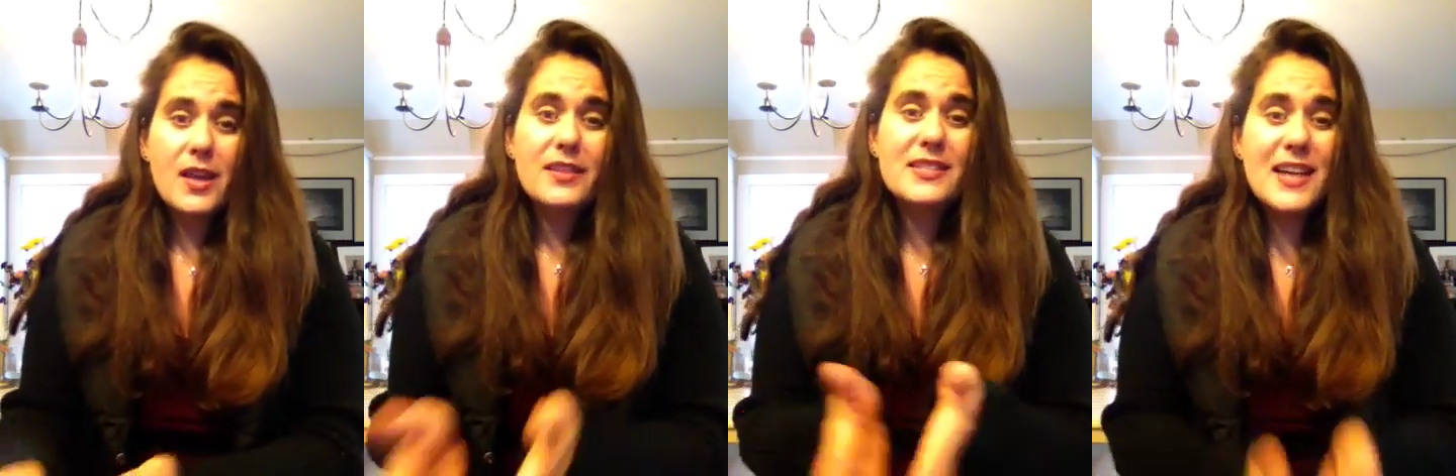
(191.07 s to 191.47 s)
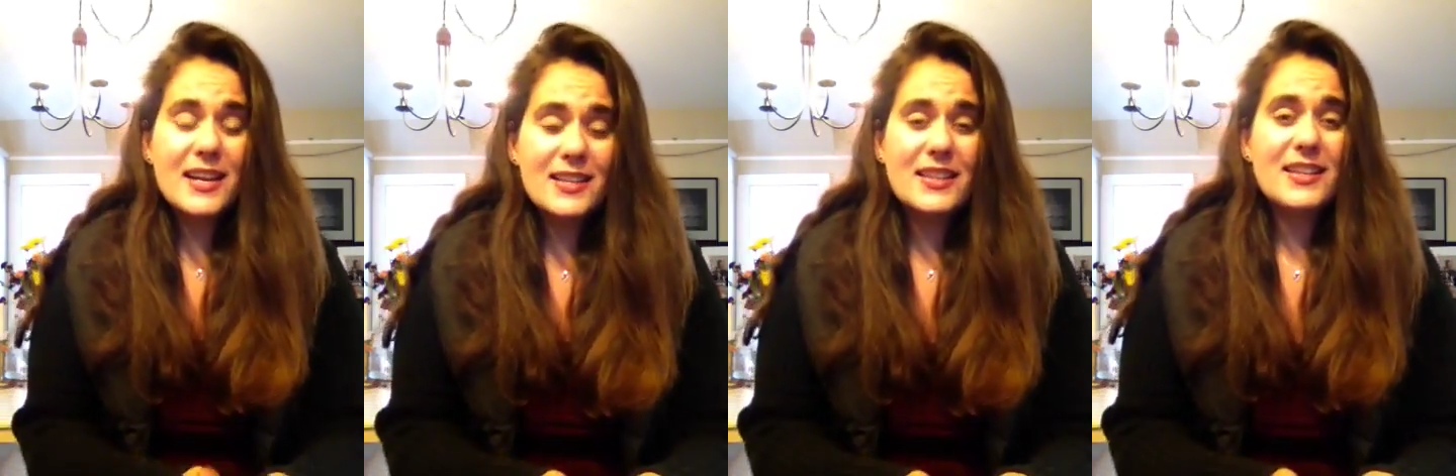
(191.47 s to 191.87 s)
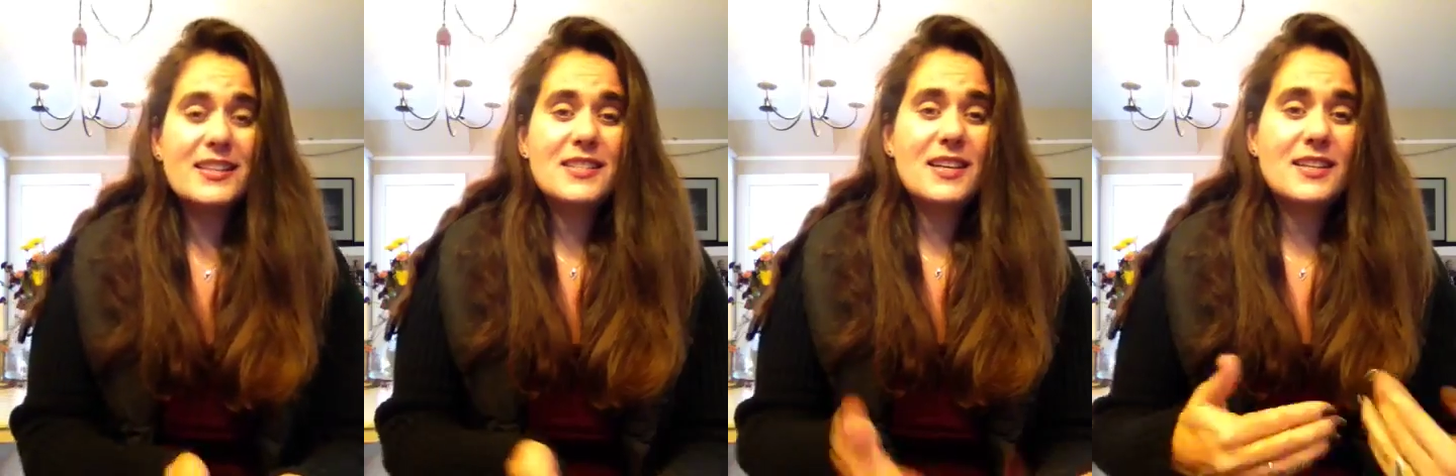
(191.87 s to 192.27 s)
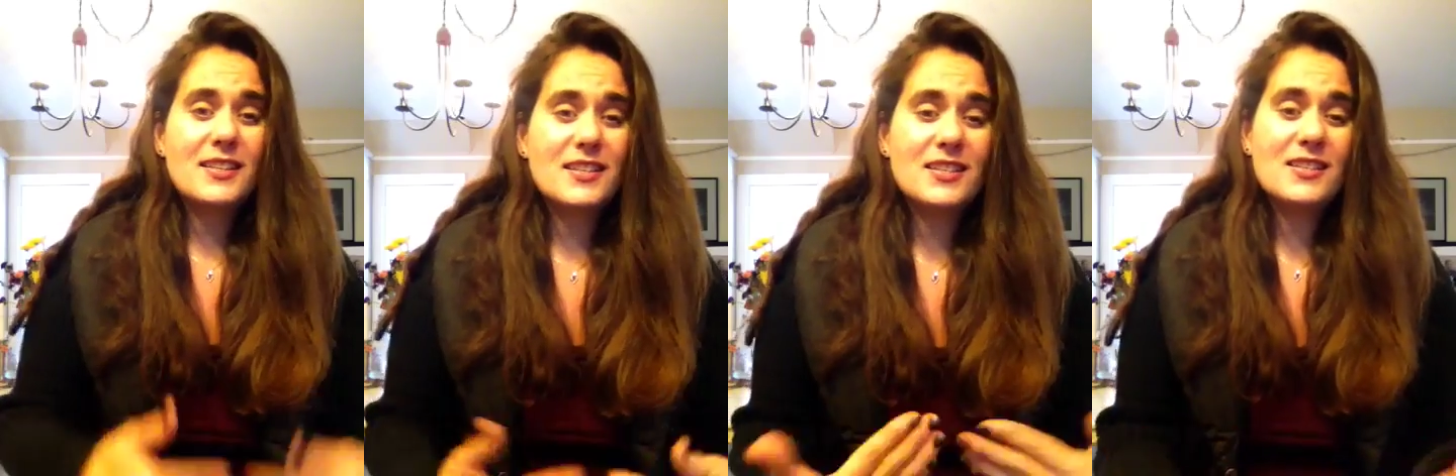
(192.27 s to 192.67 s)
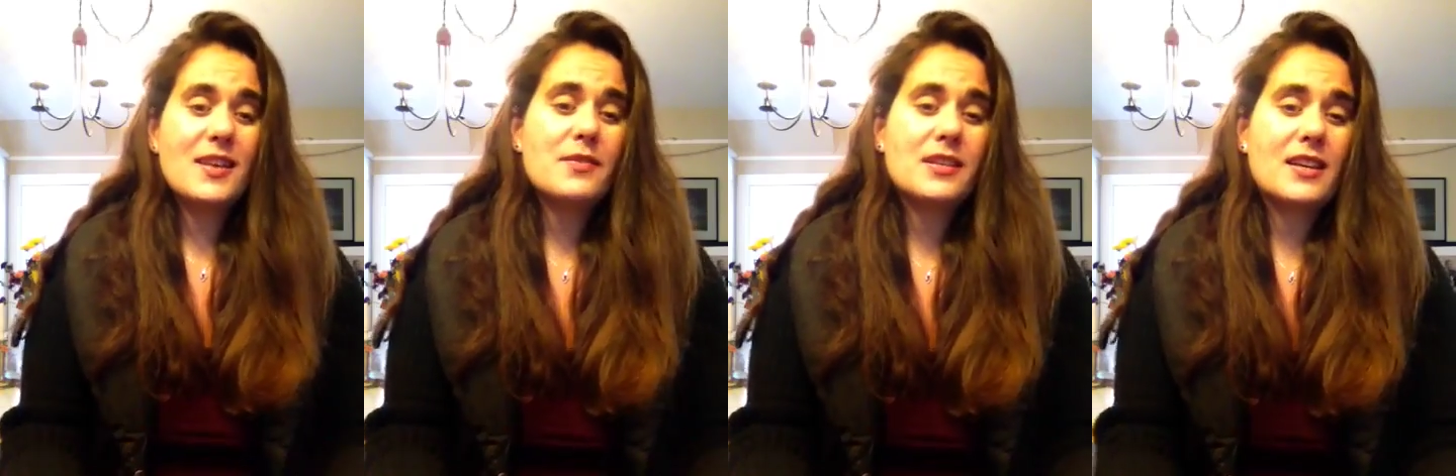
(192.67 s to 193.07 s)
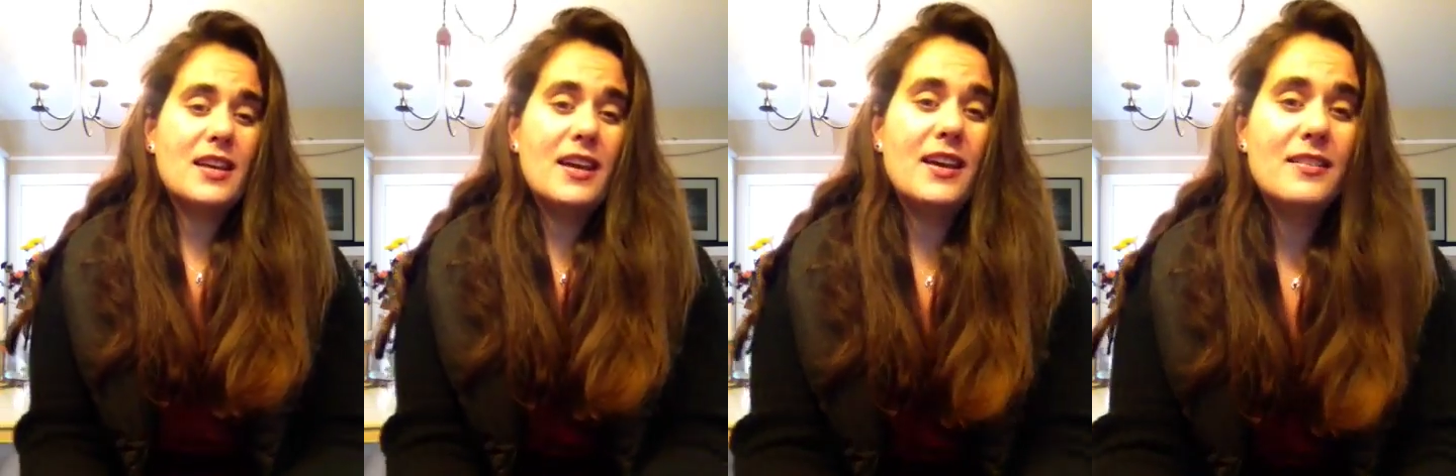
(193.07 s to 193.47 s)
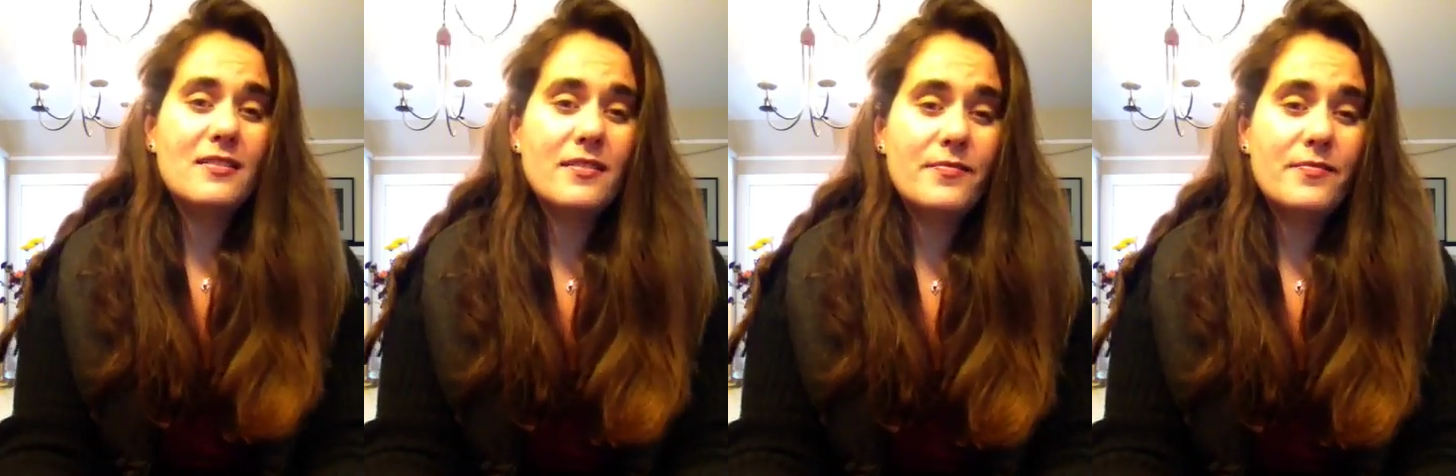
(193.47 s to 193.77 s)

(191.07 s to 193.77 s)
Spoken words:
The second thing is that since I was a kid,